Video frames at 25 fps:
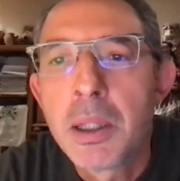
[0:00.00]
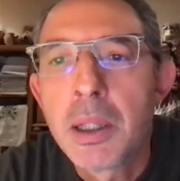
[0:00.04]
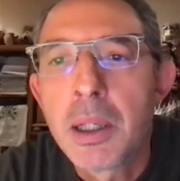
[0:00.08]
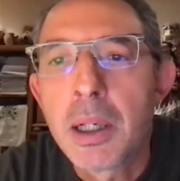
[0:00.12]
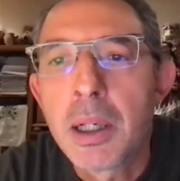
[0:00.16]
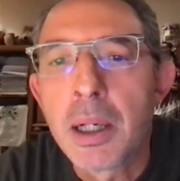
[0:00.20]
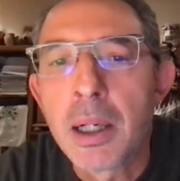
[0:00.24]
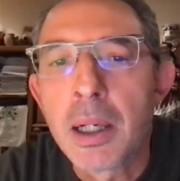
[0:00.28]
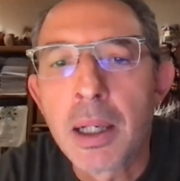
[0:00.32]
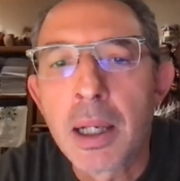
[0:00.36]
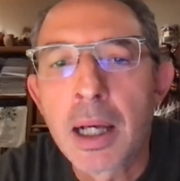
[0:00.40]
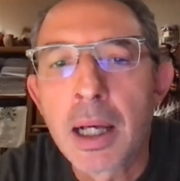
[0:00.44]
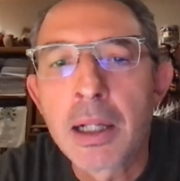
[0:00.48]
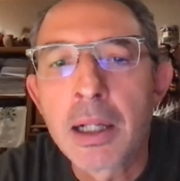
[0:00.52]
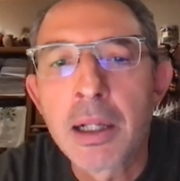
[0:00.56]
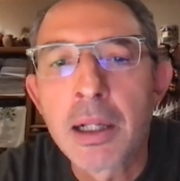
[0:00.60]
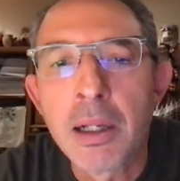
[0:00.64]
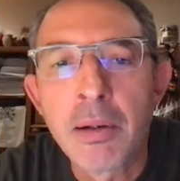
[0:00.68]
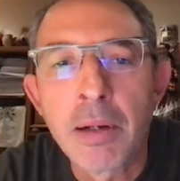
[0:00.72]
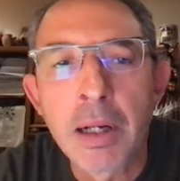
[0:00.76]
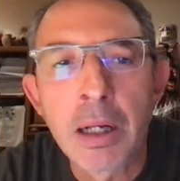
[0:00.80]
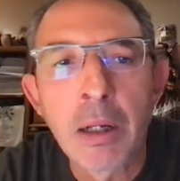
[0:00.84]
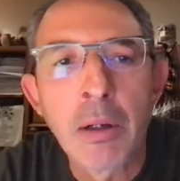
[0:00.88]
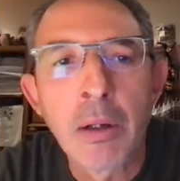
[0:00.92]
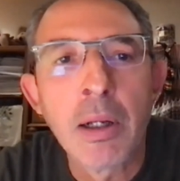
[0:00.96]
lightly
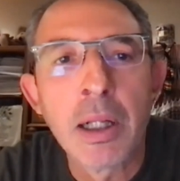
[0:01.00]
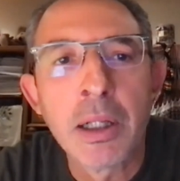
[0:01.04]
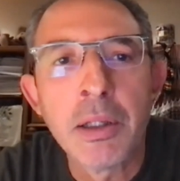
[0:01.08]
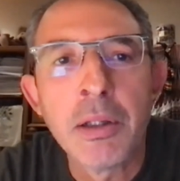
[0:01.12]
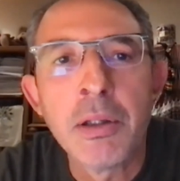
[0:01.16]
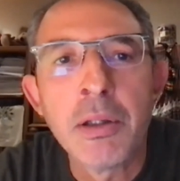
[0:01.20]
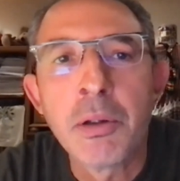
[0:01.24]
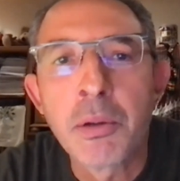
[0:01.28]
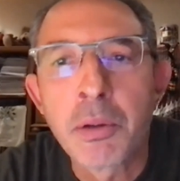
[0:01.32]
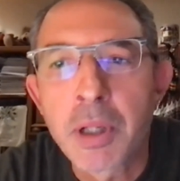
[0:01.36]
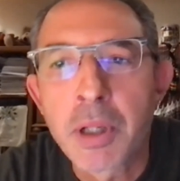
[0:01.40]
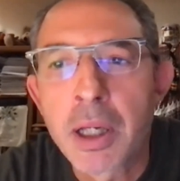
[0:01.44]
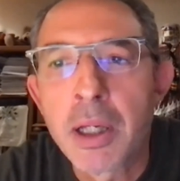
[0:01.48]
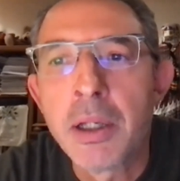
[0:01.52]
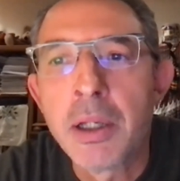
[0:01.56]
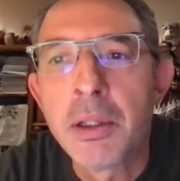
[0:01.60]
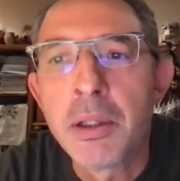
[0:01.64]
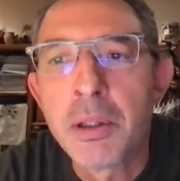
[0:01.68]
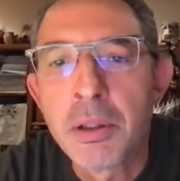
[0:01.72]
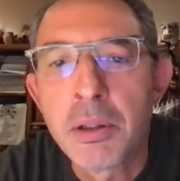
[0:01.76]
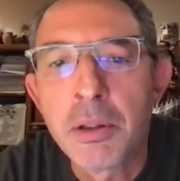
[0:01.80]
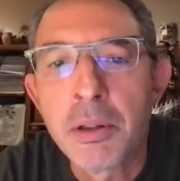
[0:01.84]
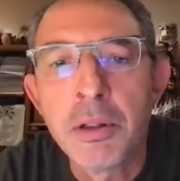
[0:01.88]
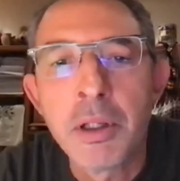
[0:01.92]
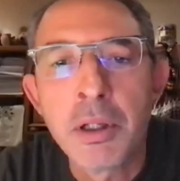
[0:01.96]
regulated in the UK
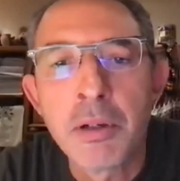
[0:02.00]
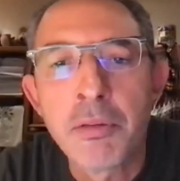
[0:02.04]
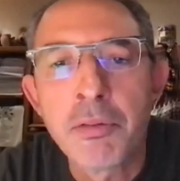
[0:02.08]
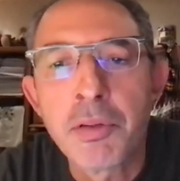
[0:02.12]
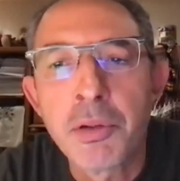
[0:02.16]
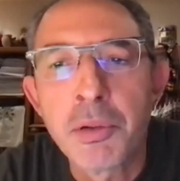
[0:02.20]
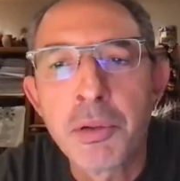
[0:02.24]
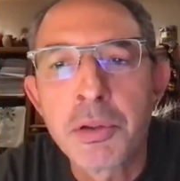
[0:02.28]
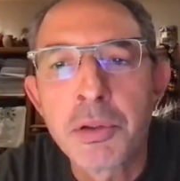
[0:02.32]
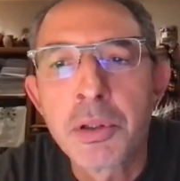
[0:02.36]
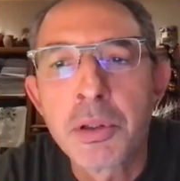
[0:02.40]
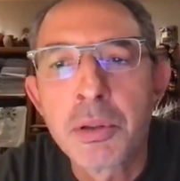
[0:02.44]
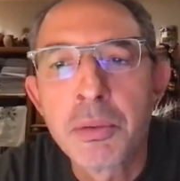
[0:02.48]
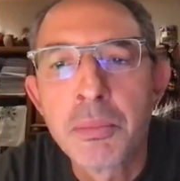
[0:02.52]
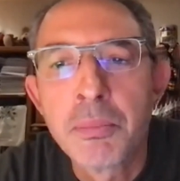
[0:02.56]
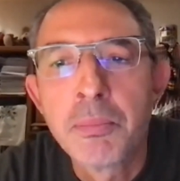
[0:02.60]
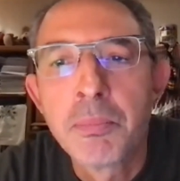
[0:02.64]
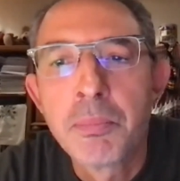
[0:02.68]
in the near future.